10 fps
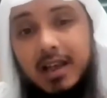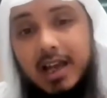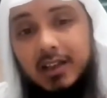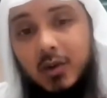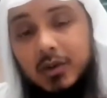
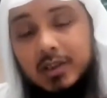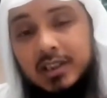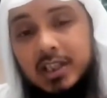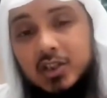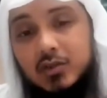And in
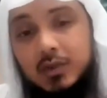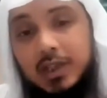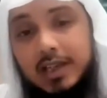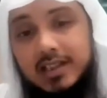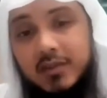history
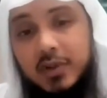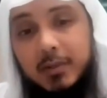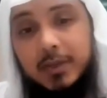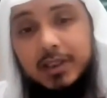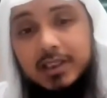has
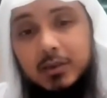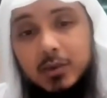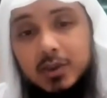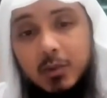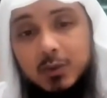affirmed that he
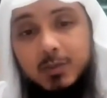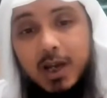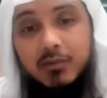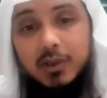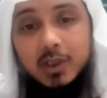was the most
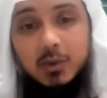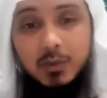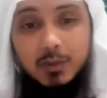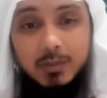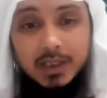powerful
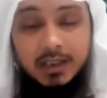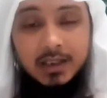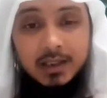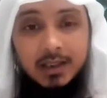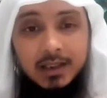human being.
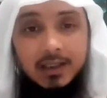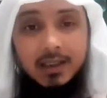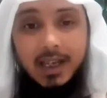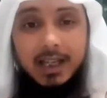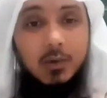
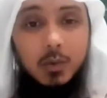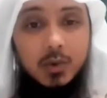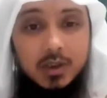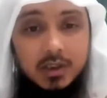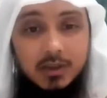And who
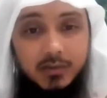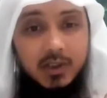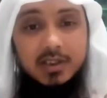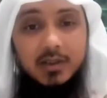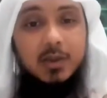was he?
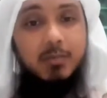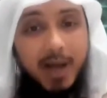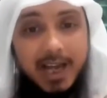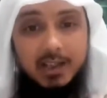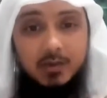First, he was a
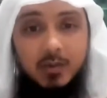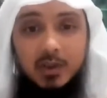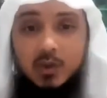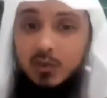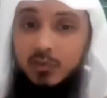pious one.
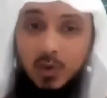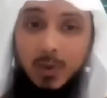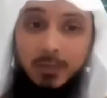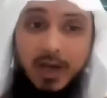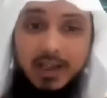So if you're
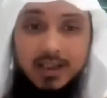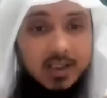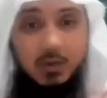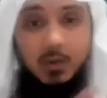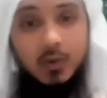not
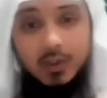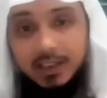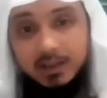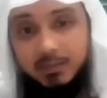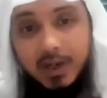pious, you will not
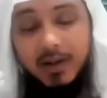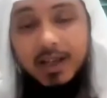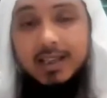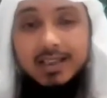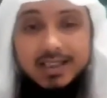get the power.
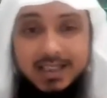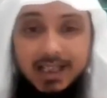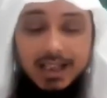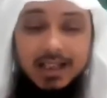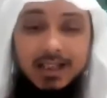
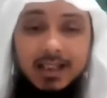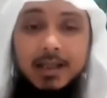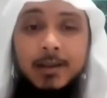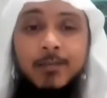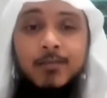
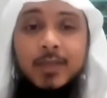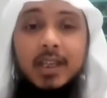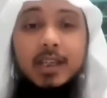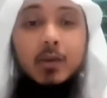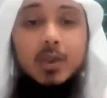Secondly,
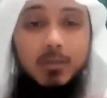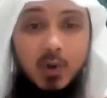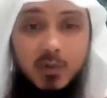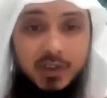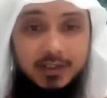he was a
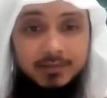prophet.